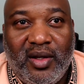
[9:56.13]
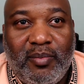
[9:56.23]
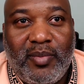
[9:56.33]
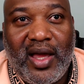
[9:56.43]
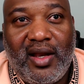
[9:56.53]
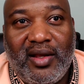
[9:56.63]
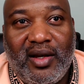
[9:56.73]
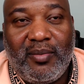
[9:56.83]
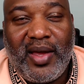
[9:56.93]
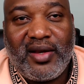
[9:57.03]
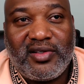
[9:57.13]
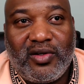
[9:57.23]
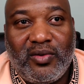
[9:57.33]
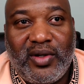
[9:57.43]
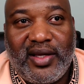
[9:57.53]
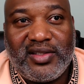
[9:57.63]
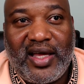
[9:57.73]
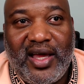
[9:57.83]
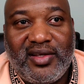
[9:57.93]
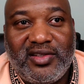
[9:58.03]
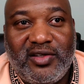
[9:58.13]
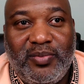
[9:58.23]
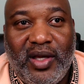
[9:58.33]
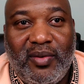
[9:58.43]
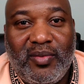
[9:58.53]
battling the back-to-school anxiety, just be able,